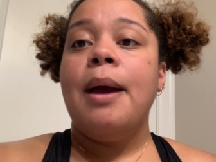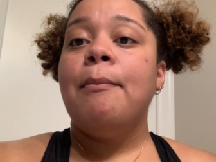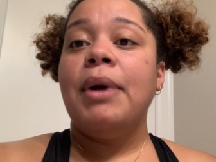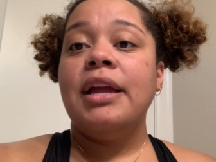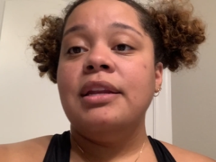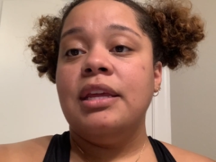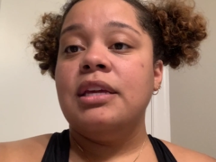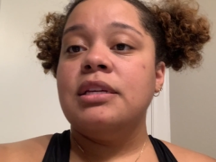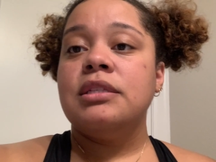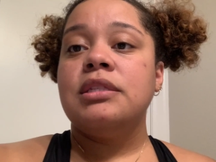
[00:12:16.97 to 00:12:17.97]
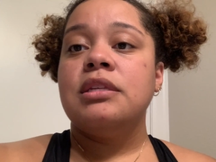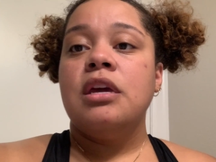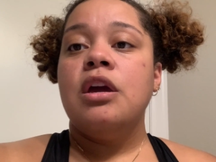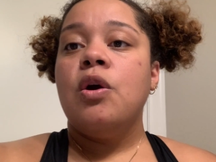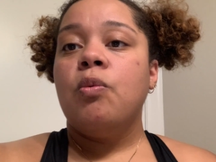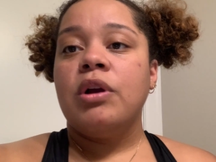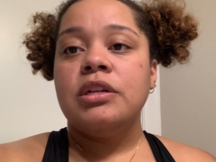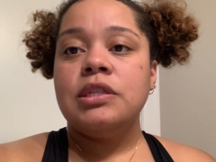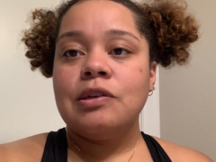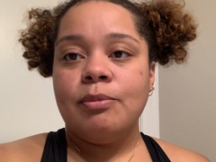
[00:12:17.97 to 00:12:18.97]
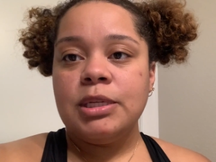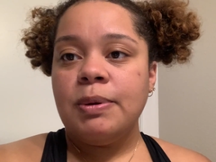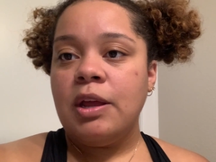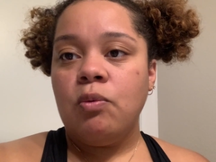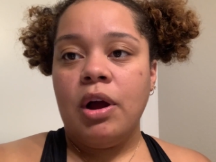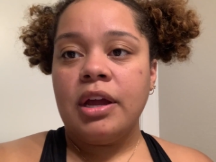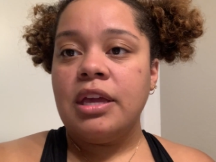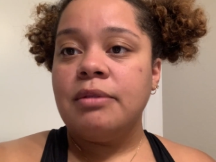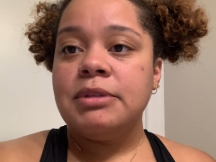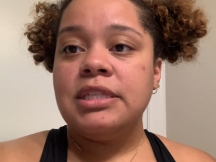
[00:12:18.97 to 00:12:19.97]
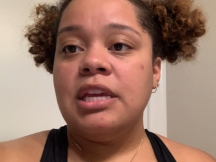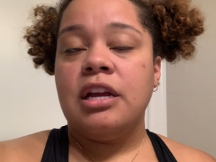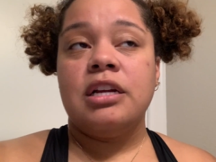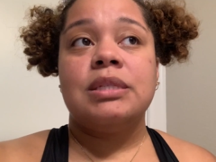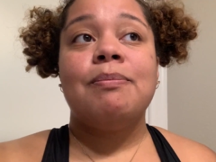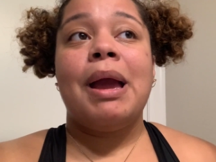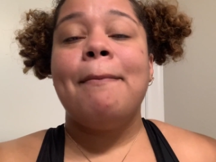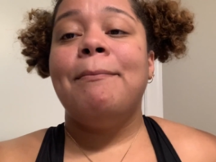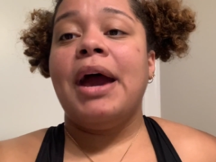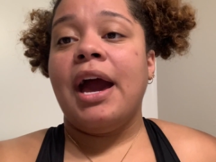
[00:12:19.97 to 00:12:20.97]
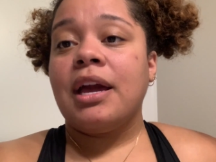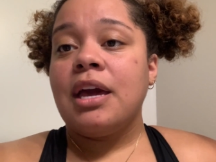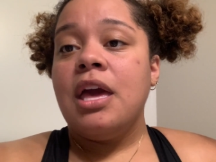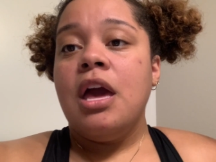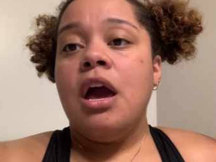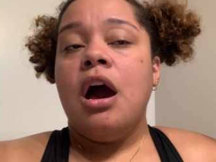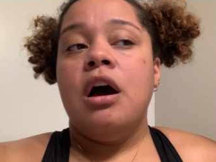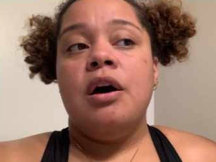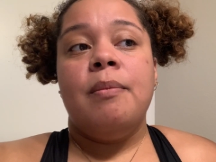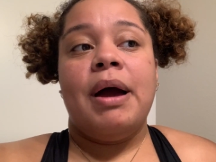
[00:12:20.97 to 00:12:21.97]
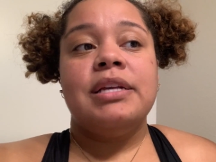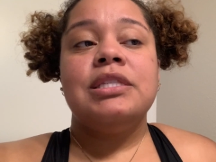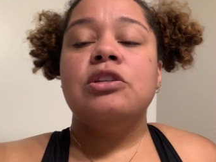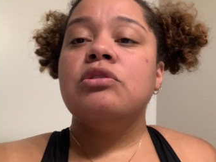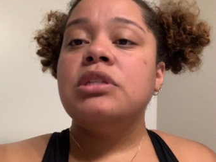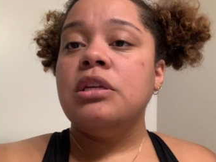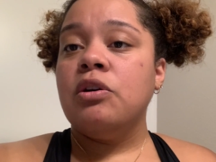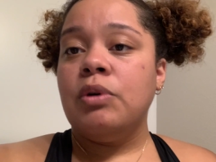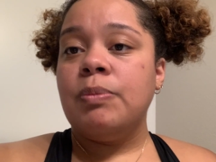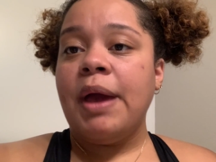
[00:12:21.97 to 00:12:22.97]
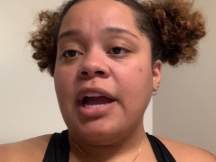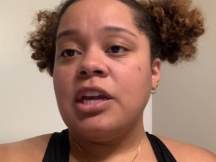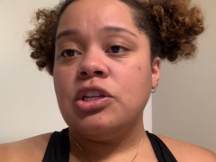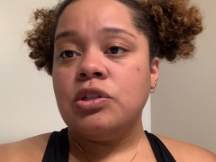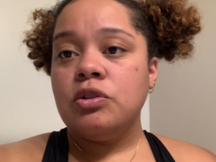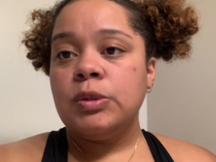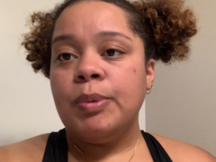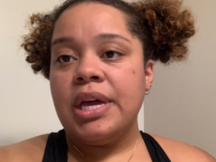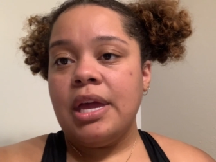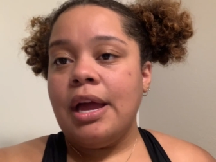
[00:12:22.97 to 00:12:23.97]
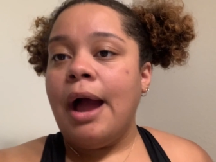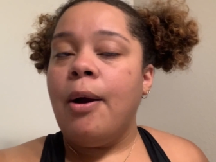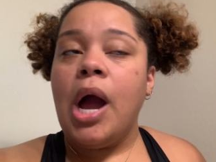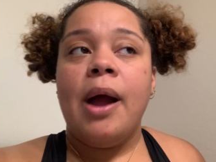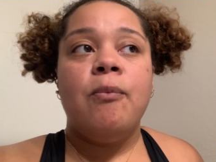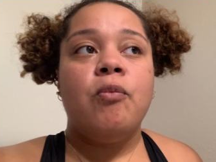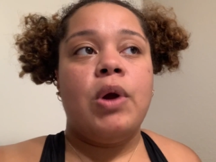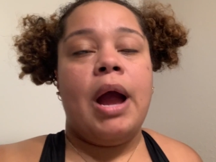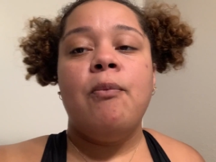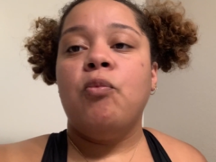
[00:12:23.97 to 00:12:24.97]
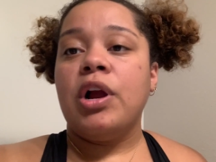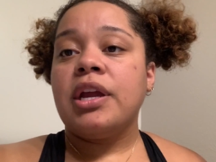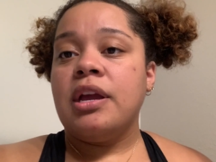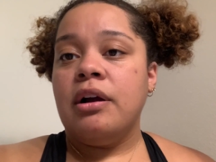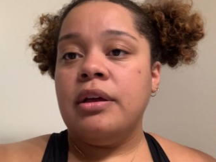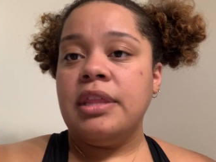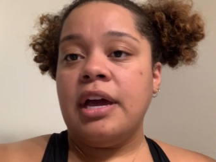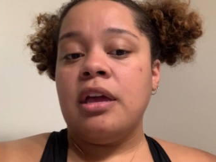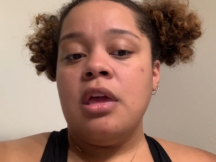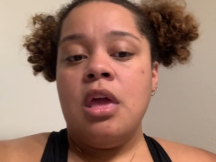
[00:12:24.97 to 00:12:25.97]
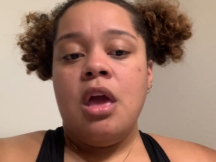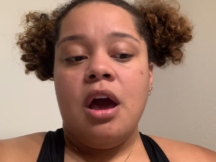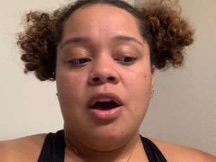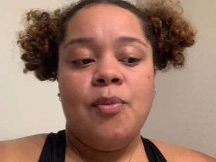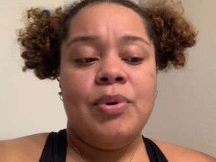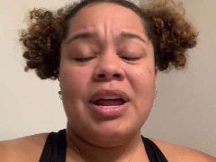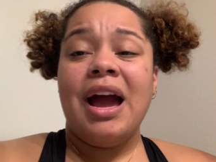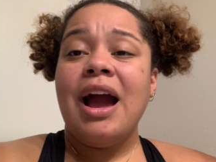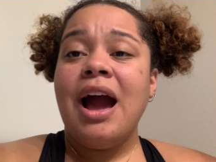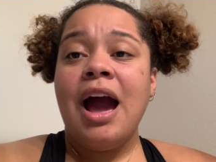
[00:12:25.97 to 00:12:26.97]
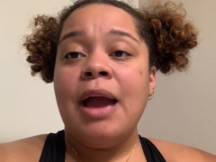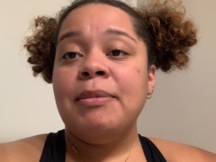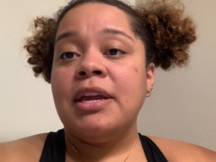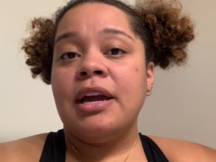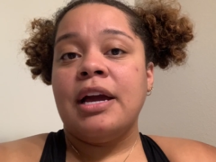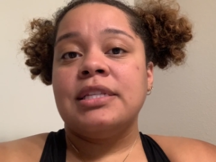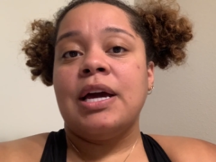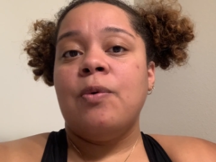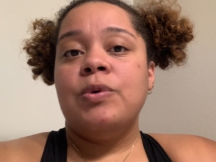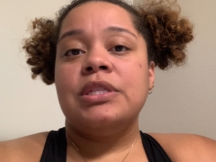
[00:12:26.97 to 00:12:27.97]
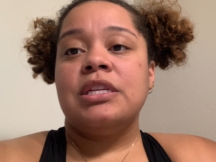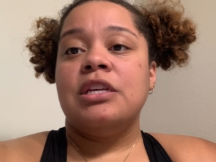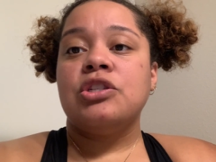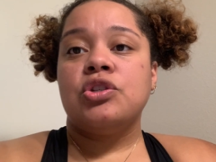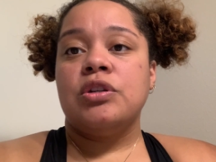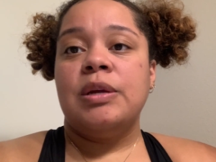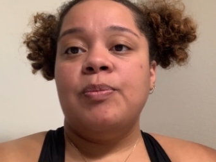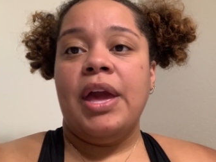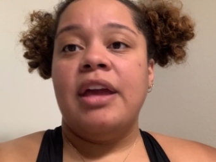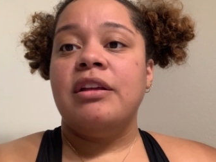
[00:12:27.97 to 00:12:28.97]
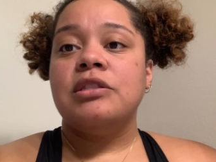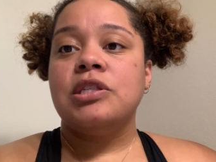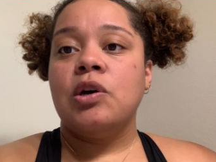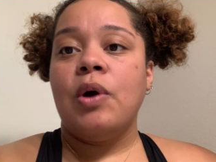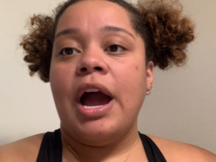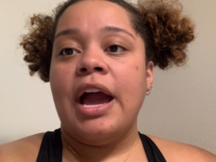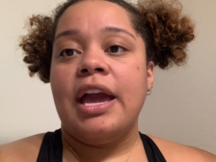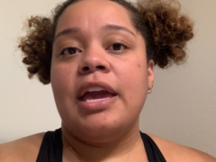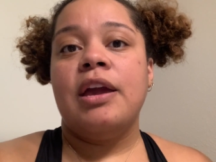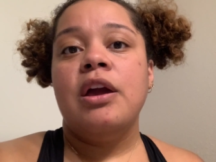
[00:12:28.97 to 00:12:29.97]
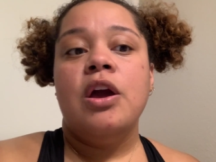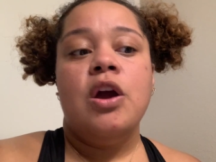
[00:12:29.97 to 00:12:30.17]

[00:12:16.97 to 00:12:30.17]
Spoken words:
my knees were in so much pain walking upstairs, my back. I still deal with back issues, but I'm working on that. But I mean, guys, I was in extreme pain, so I